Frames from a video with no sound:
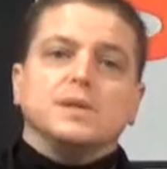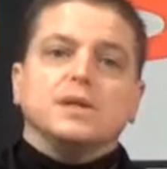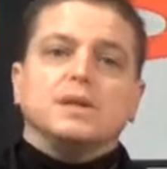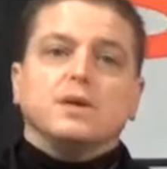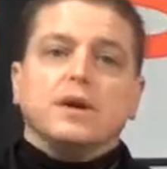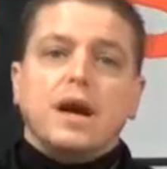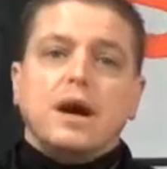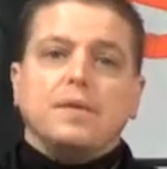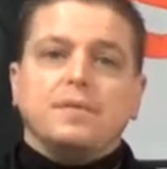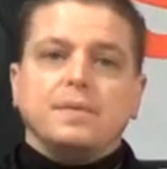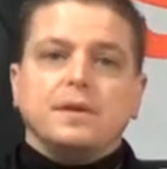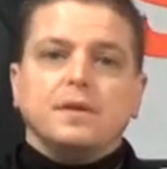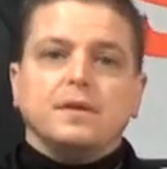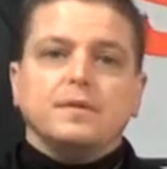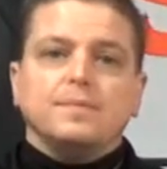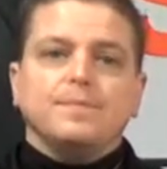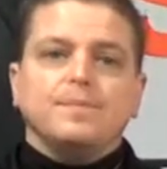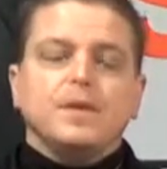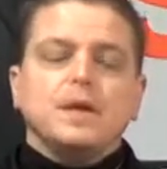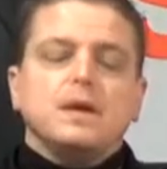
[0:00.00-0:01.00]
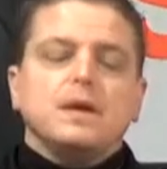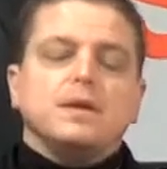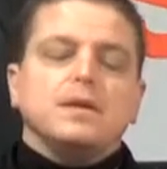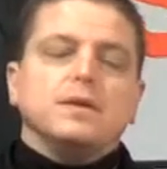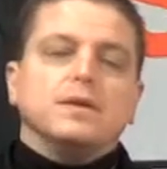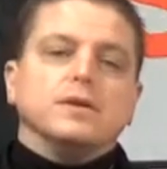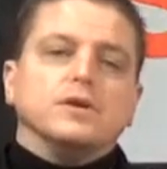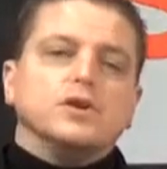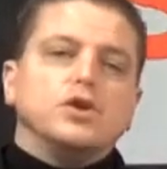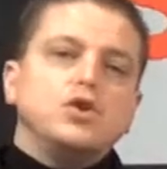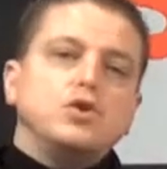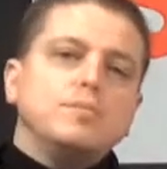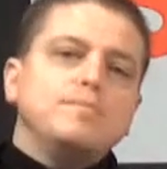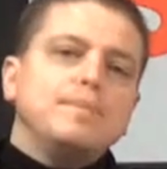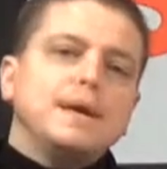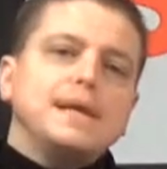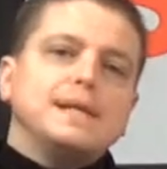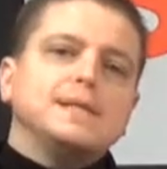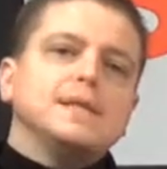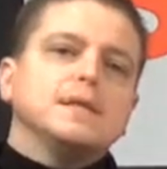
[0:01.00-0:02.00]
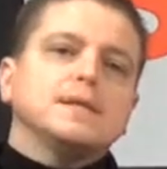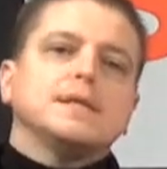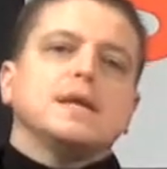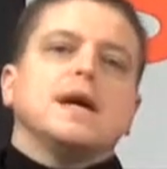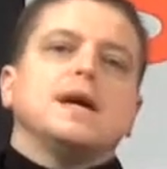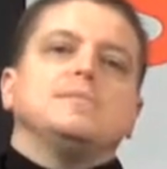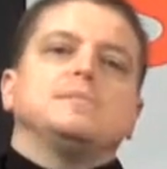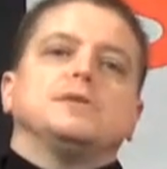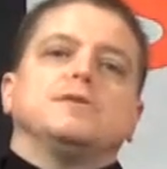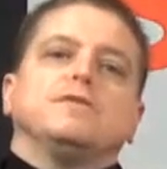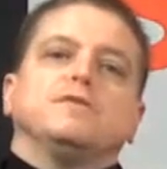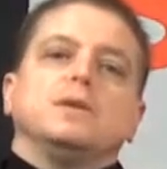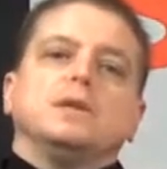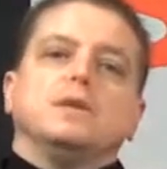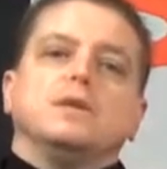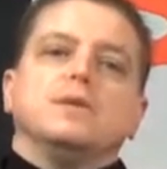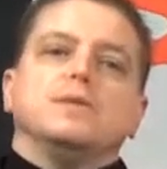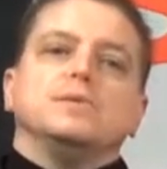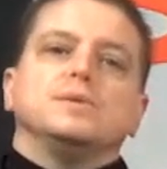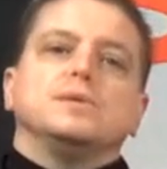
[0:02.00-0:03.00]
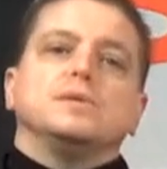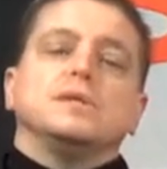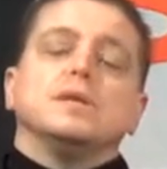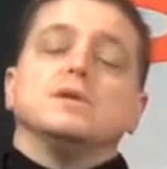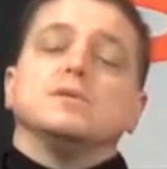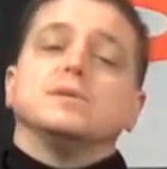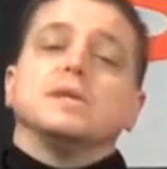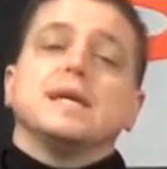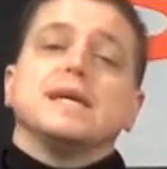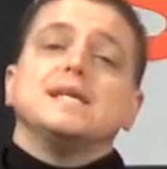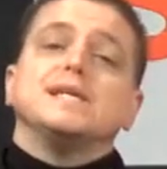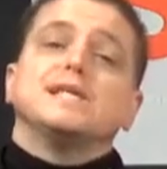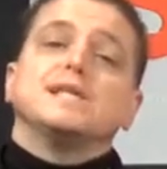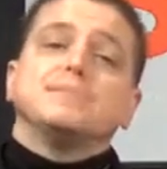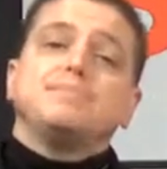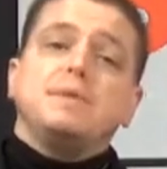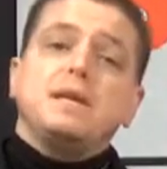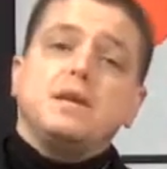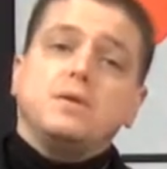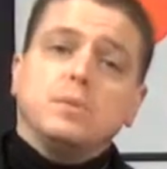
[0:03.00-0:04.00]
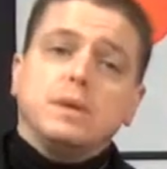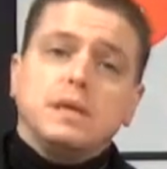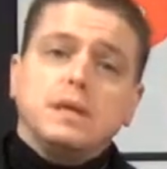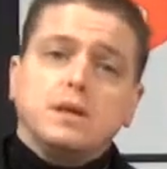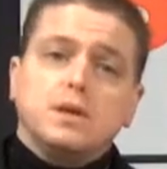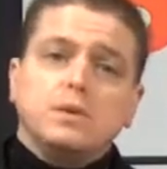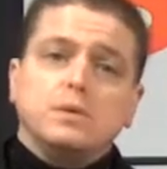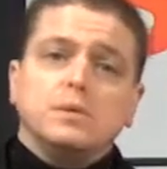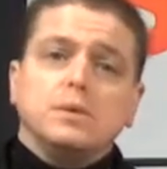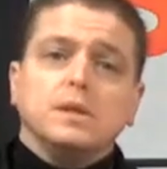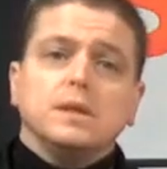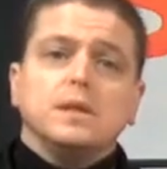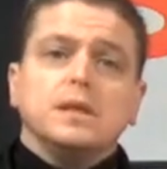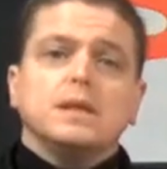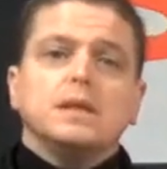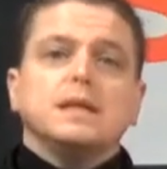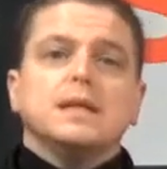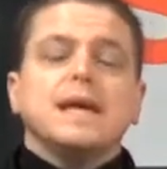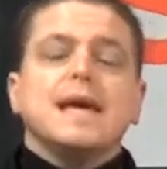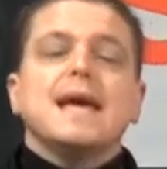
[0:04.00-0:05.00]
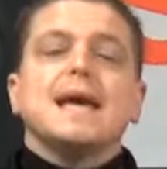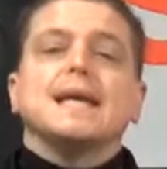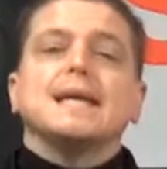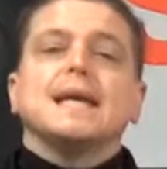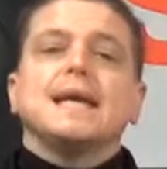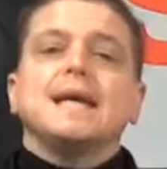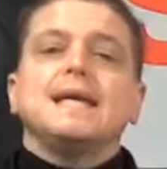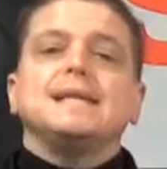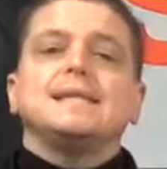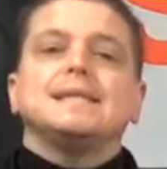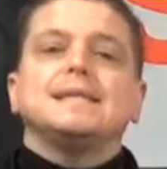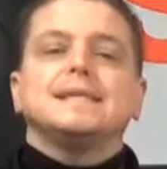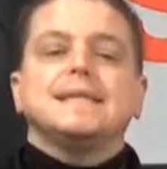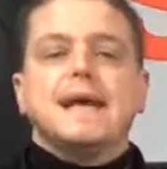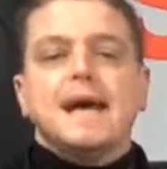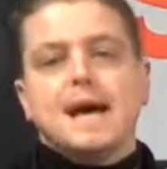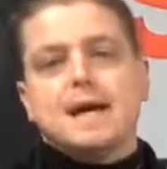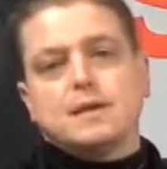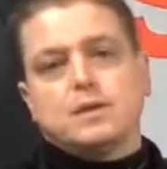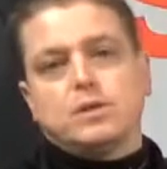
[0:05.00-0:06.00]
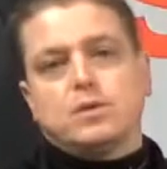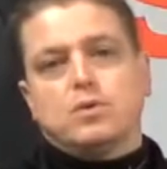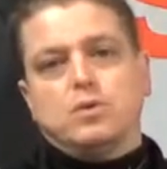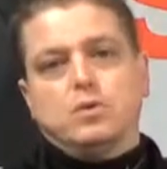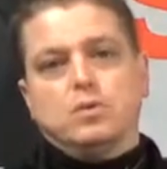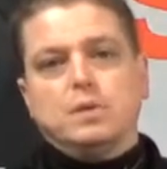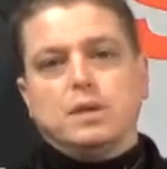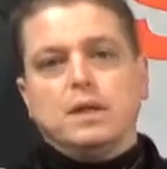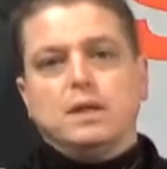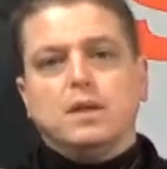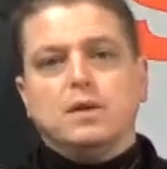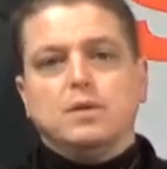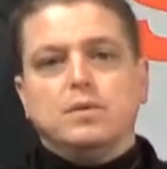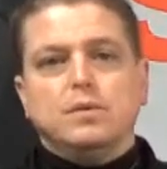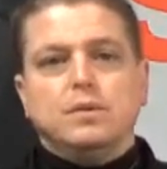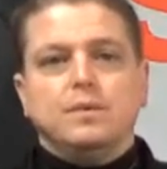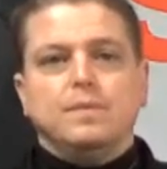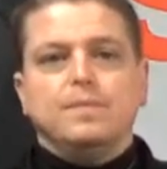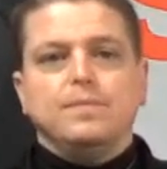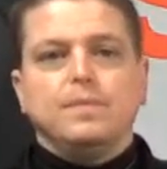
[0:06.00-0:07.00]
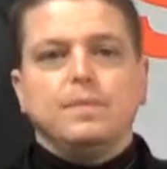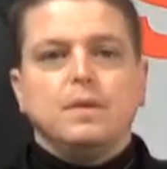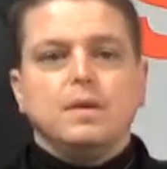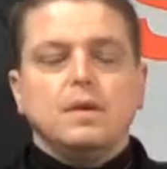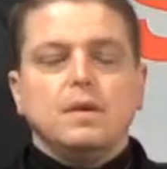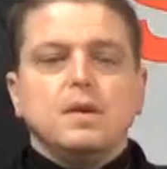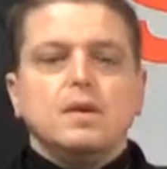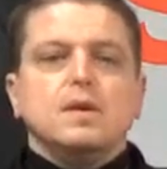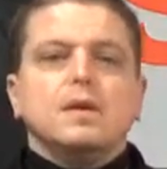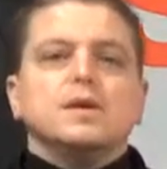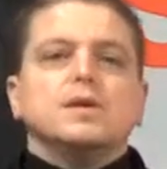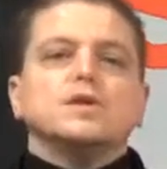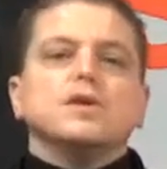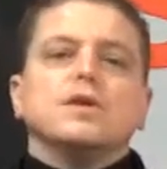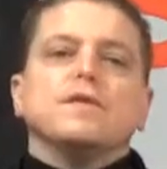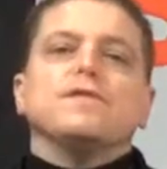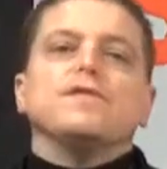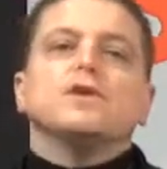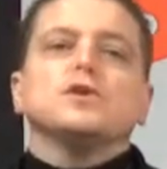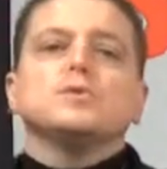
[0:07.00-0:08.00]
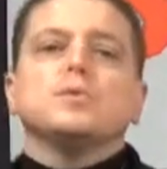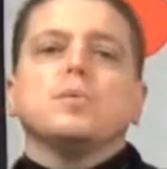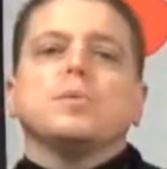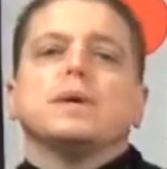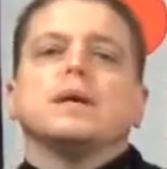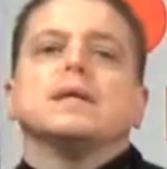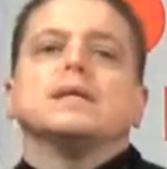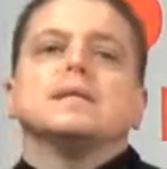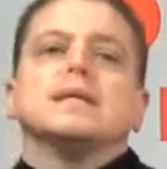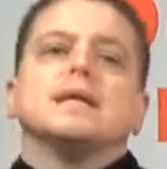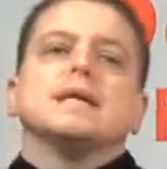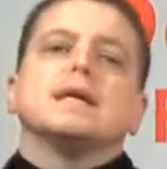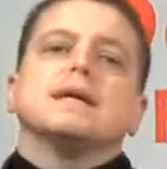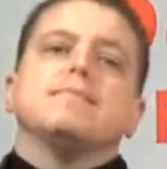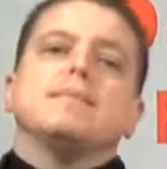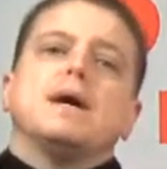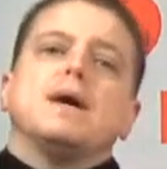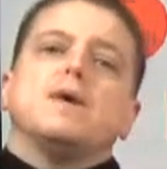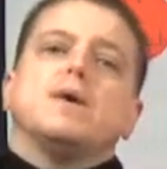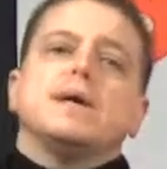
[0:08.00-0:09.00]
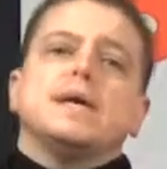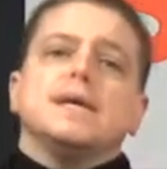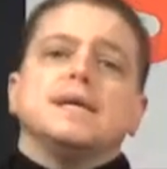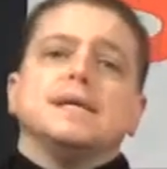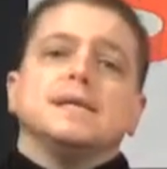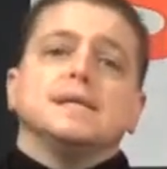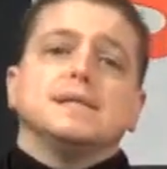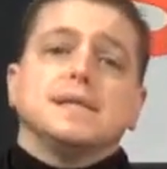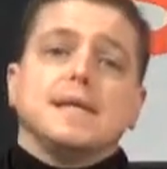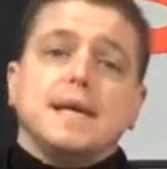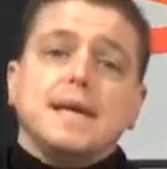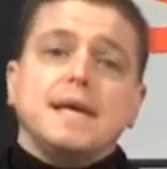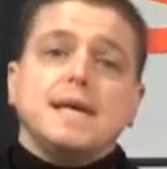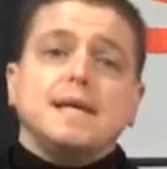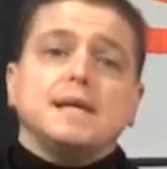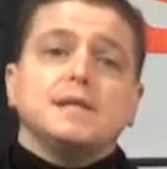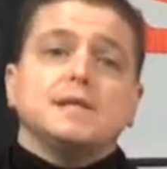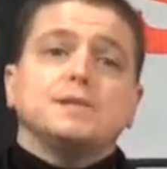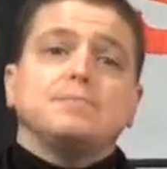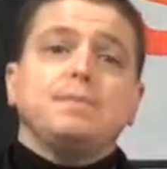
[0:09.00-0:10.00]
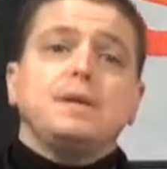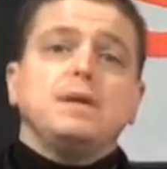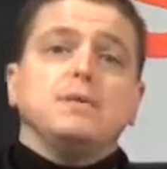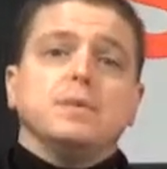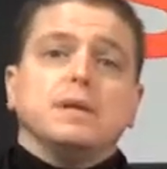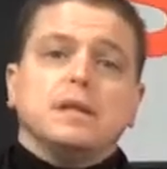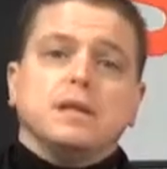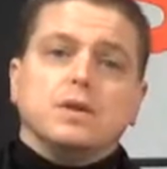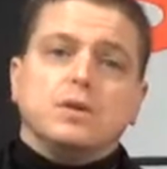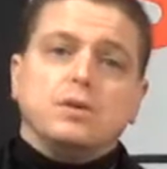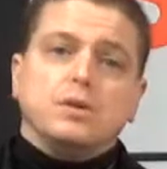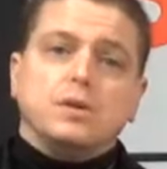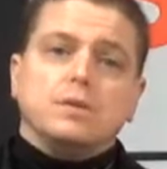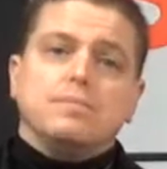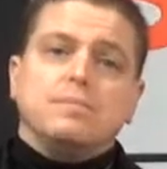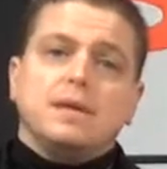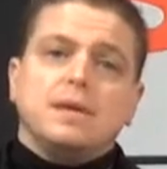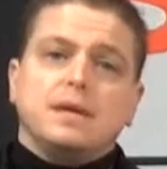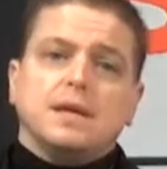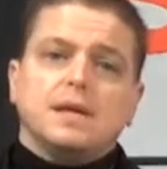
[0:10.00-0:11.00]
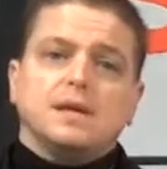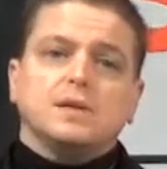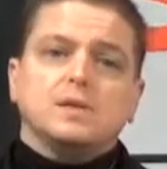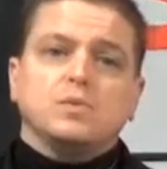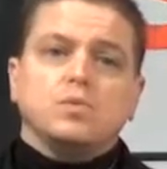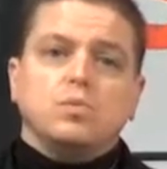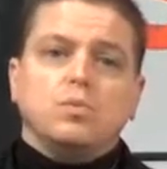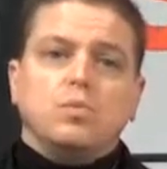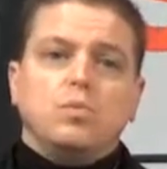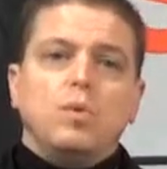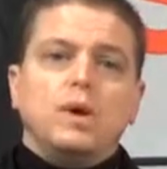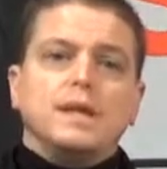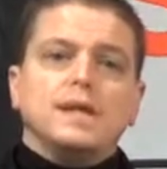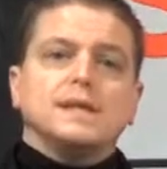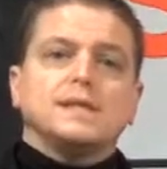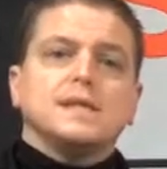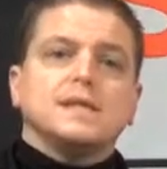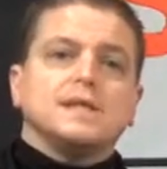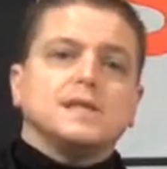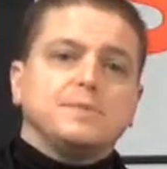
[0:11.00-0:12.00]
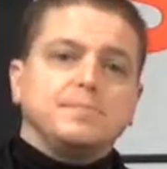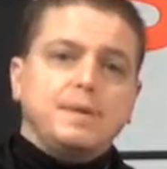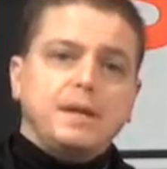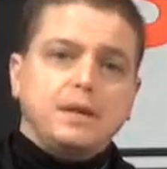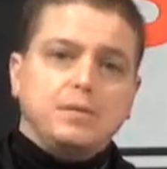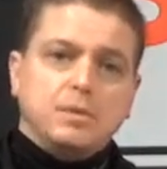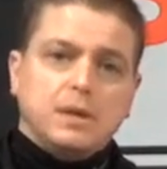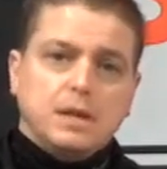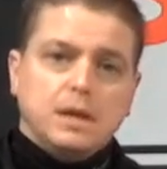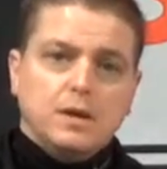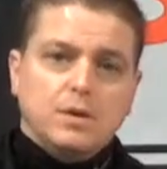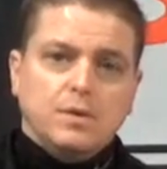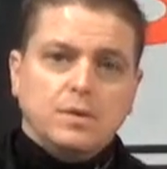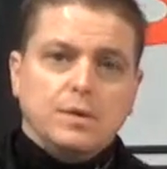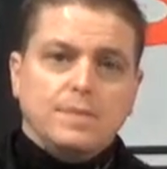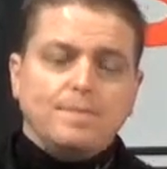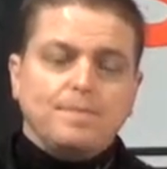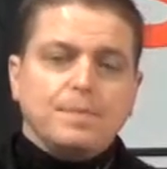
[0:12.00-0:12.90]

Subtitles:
that are out there. There are two basic types of reloads. There's a speed reload and a tactical reload. So the first one we're going to talk about is a speed reload, because what is a speed reload?